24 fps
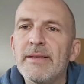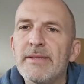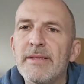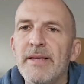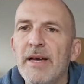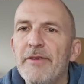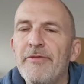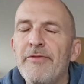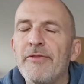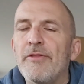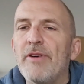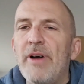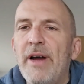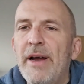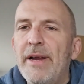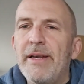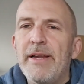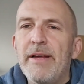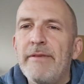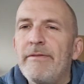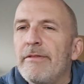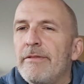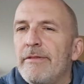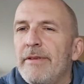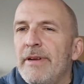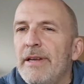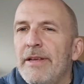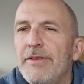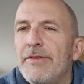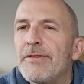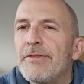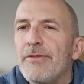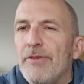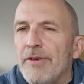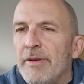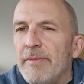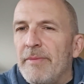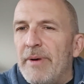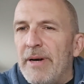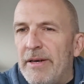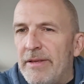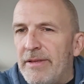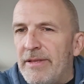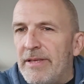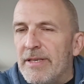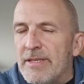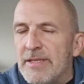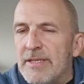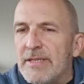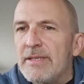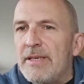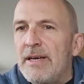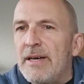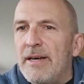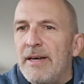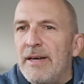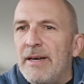therefore I never really thought about this